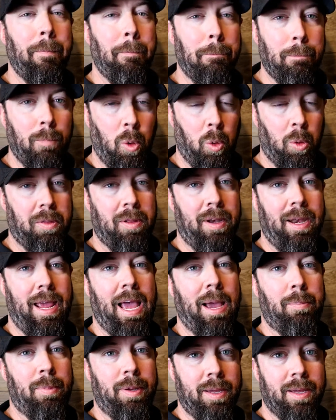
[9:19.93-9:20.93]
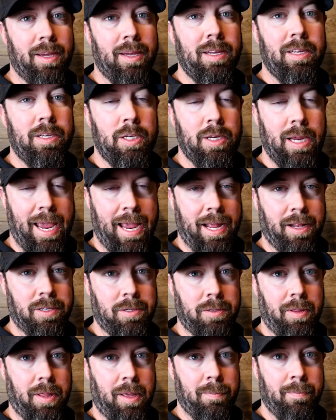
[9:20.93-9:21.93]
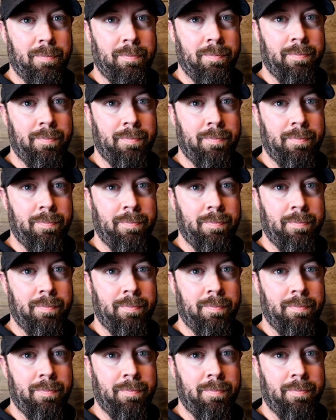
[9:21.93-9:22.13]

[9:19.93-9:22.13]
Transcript: more than happy to answer them.